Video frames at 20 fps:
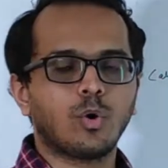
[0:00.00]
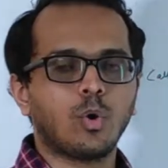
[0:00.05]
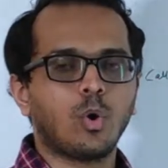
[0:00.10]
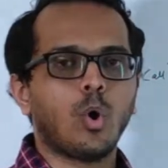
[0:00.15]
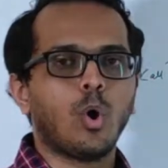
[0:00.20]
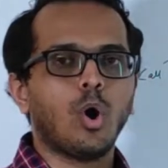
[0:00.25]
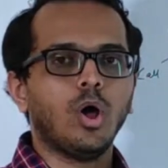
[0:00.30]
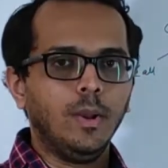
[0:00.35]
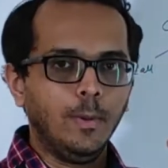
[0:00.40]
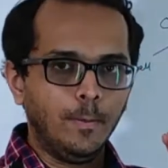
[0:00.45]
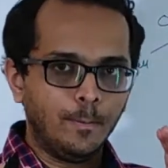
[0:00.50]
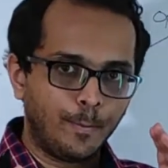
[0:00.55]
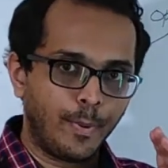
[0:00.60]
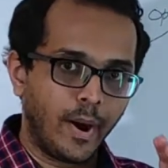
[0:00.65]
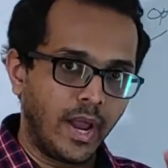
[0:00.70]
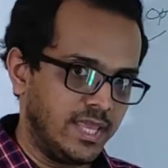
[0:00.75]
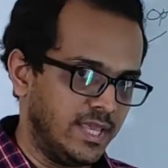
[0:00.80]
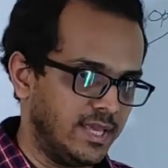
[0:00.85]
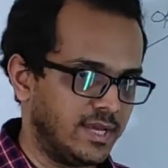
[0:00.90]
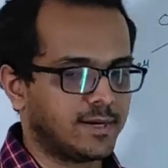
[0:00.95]
a call
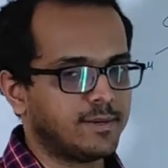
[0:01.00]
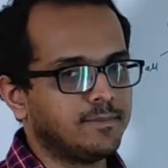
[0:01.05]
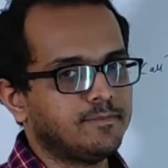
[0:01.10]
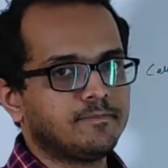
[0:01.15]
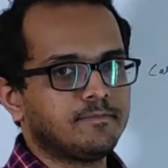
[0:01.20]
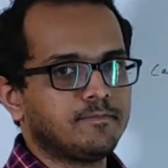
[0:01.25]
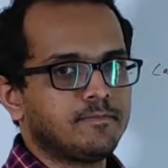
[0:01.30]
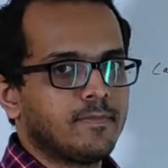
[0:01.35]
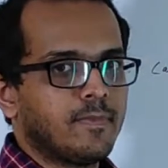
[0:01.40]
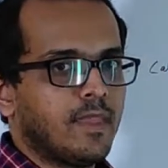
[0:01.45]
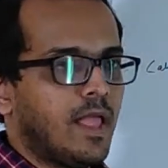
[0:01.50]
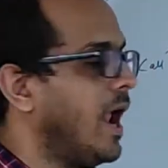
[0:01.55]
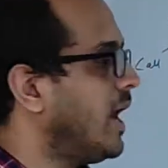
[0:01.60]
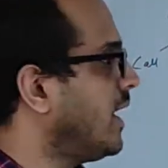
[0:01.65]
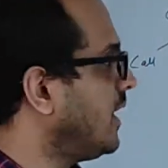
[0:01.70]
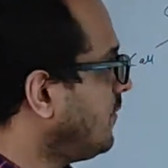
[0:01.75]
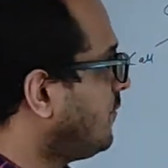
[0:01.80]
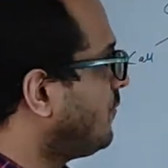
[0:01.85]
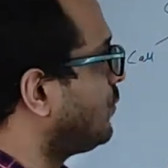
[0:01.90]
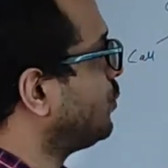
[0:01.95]
buyer
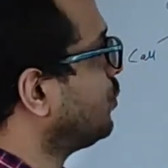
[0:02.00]
and if